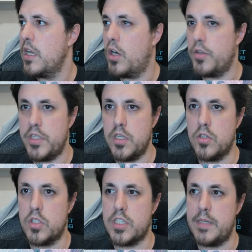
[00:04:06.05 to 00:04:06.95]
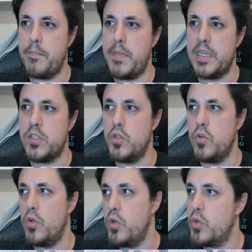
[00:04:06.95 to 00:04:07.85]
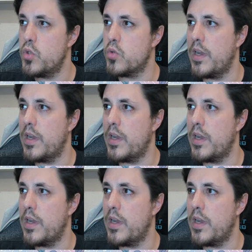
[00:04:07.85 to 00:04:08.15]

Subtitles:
Hoddy Jones makes you lose